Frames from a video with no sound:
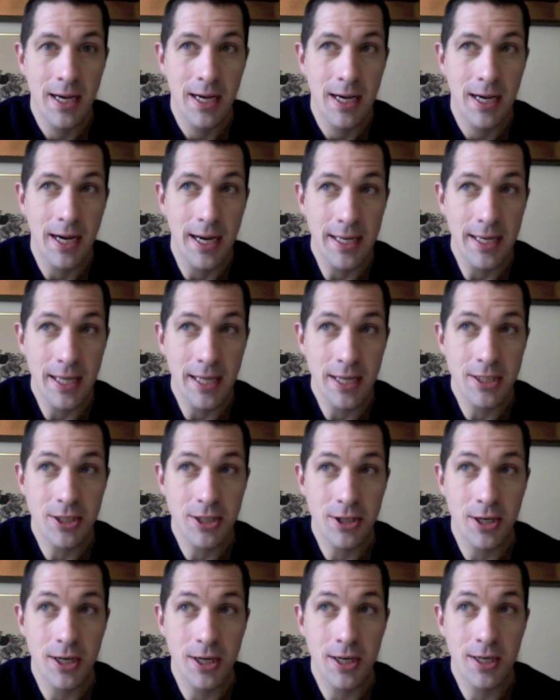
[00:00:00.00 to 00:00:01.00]
I'd like to
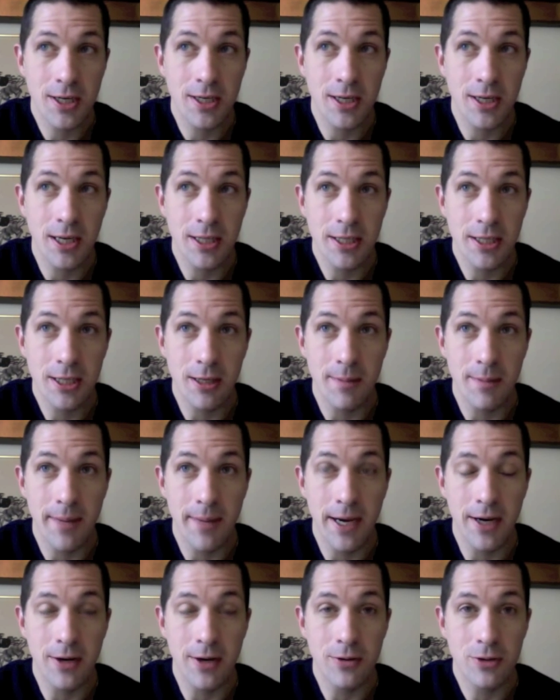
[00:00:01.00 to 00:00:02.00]
talk a little
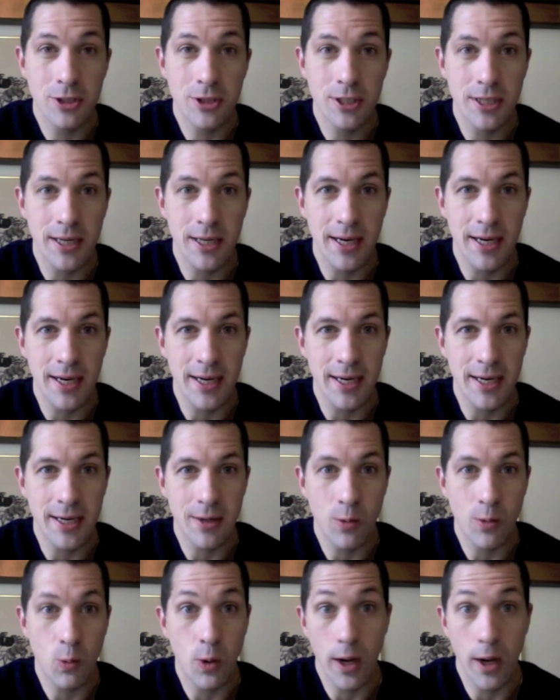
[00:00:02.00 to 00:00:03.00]
about
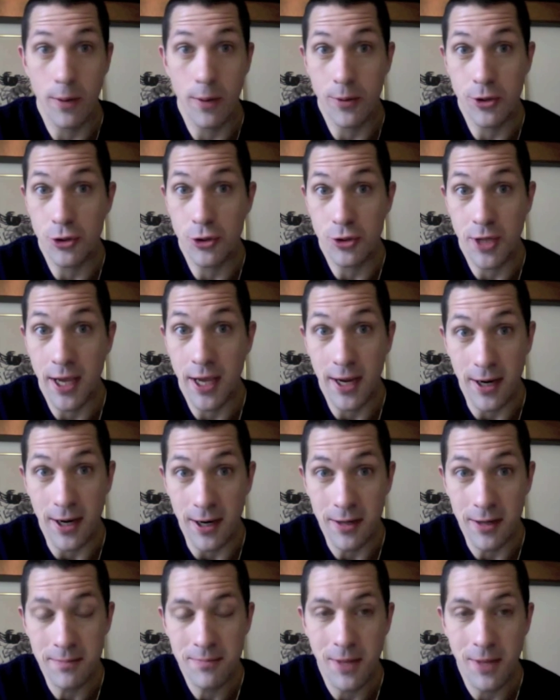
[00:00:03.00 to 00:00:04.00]
why we should
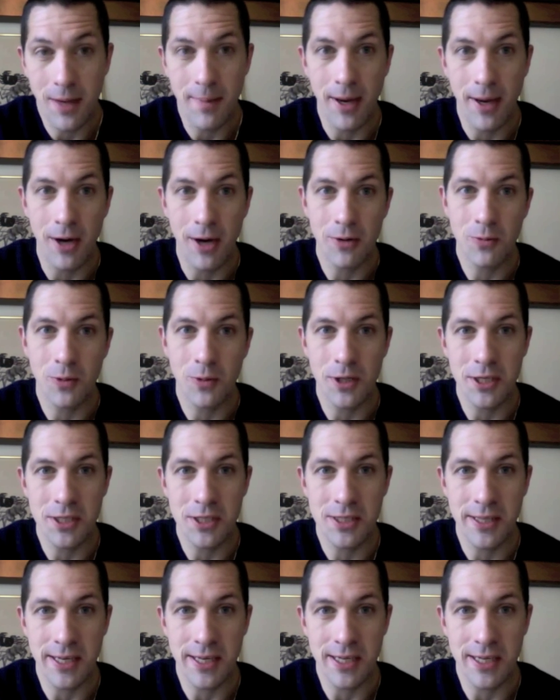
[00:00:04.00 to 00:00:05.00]
care about what
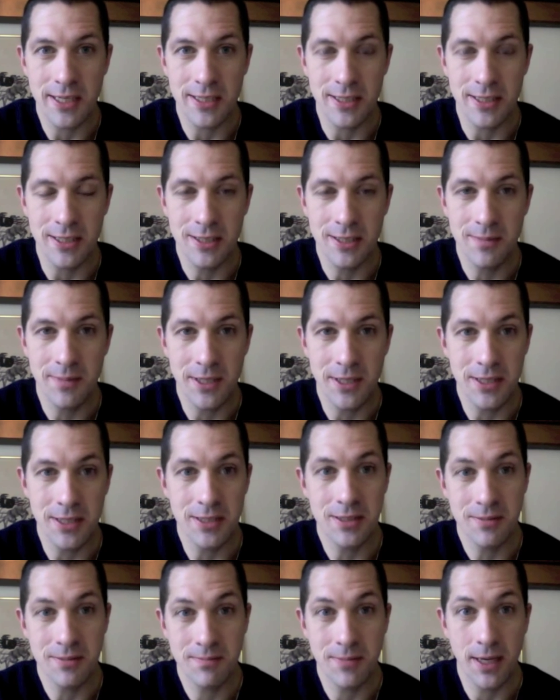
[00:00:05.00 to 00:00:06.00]
aesthetics is,
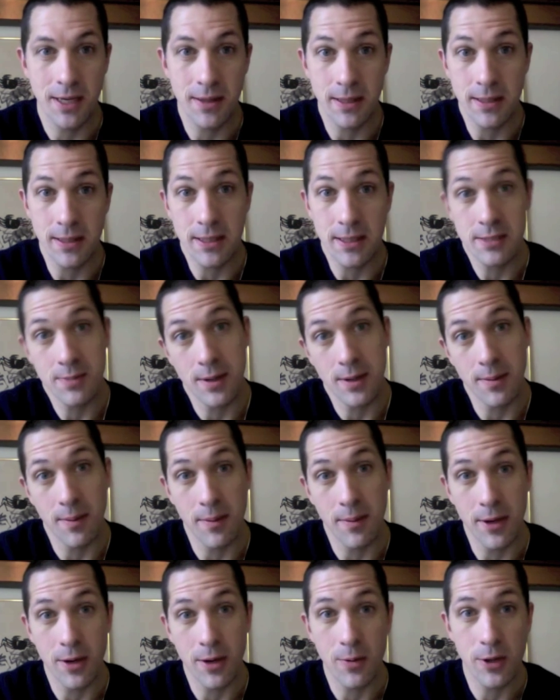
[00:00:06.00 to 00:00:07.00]
because I think that's
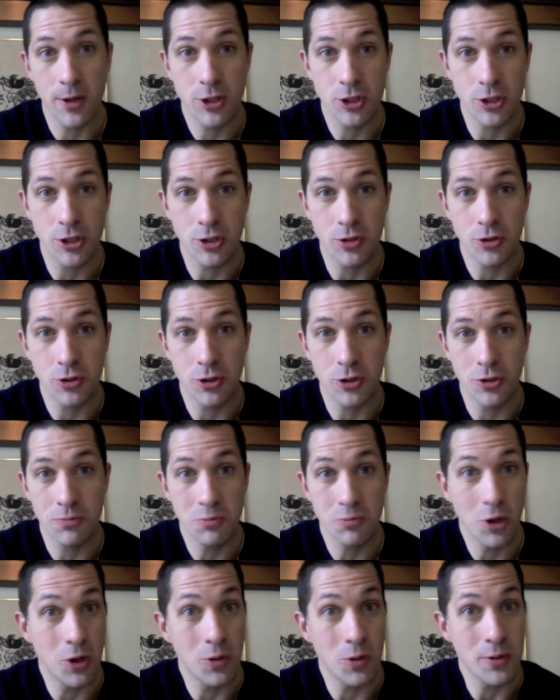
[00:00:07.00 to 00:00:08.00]
probably a question you should
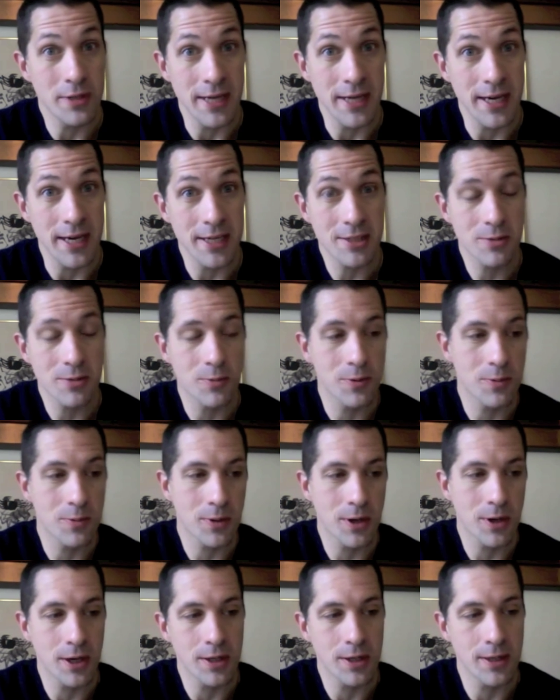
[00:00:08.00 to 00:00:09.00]
always ask with
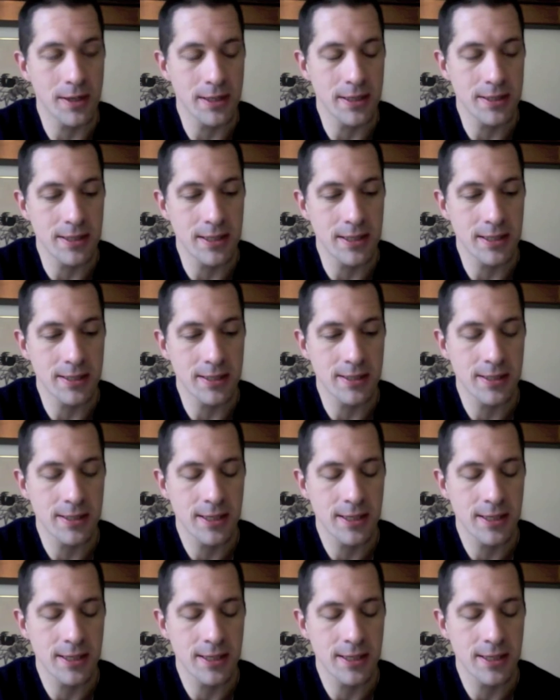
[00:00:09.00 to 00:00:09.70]
regard to these things.